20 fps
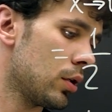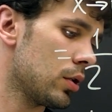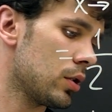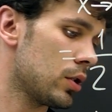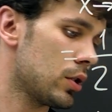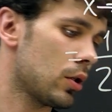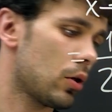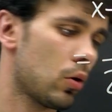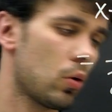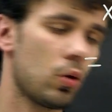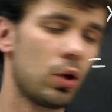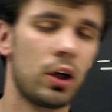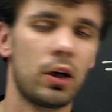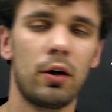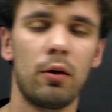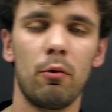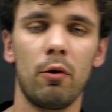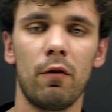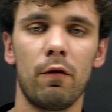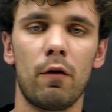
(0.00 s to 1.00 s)
So
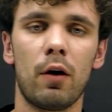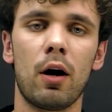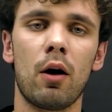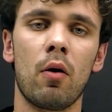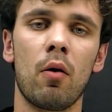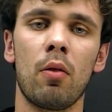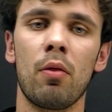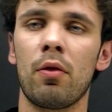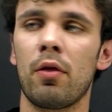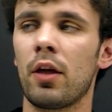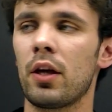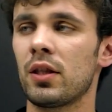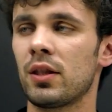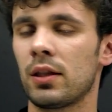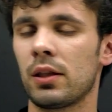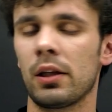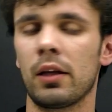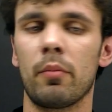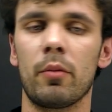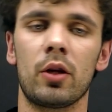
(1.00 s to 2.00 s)
here we found
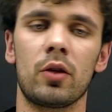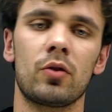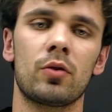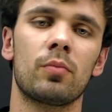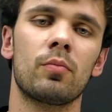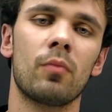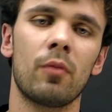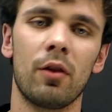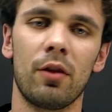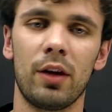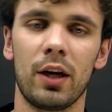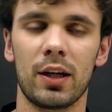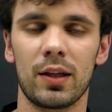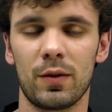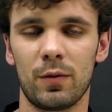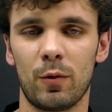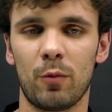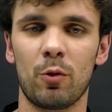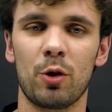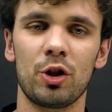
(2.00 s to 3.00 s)
this limit.
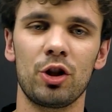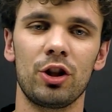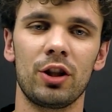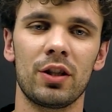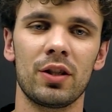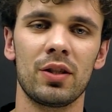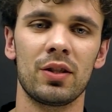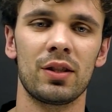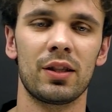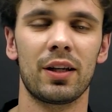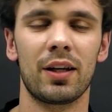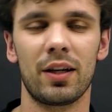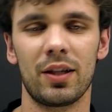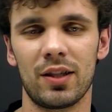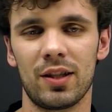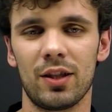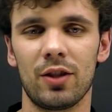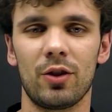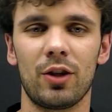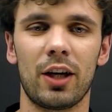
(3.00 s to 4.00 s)
Thanks for watching us and I
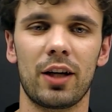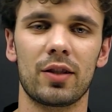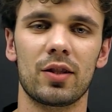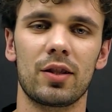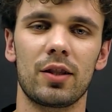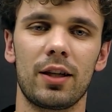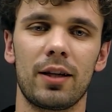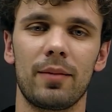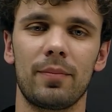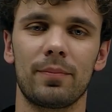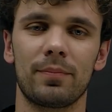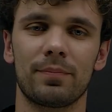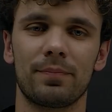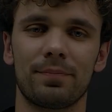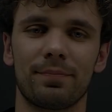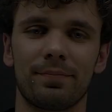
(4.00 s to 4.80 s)
see you next time.